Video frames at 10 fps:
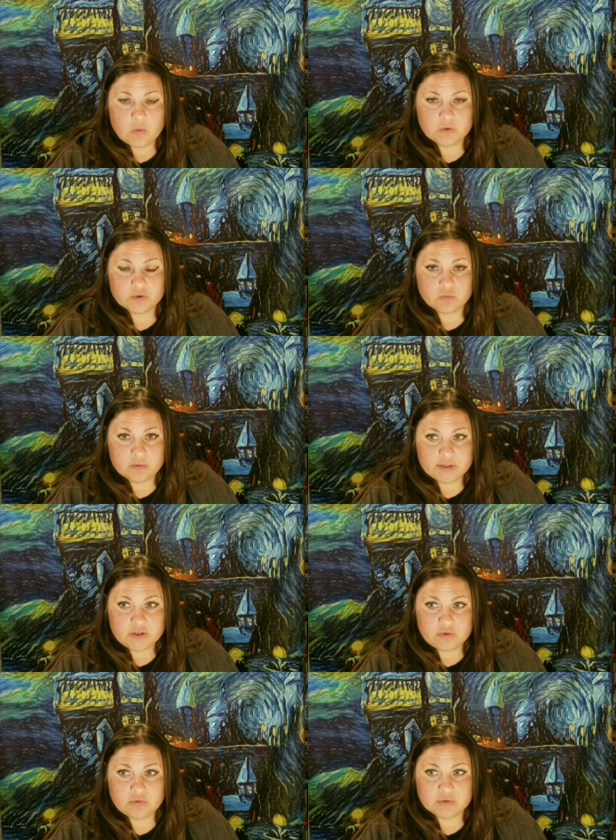was a
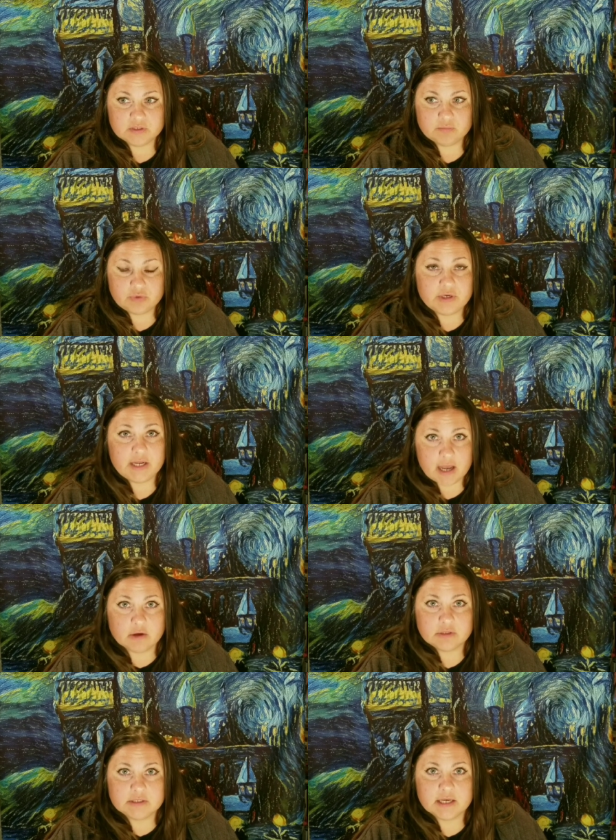woman who was putting
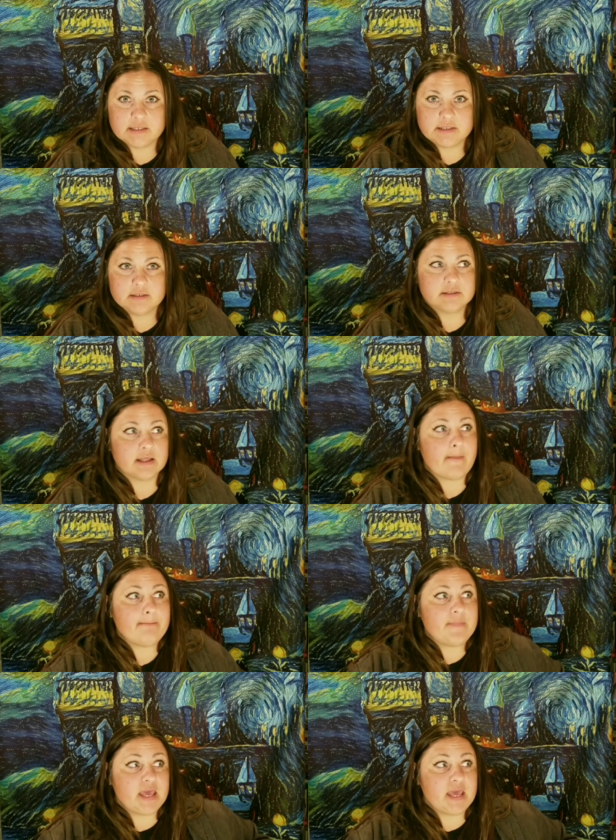out these ideas that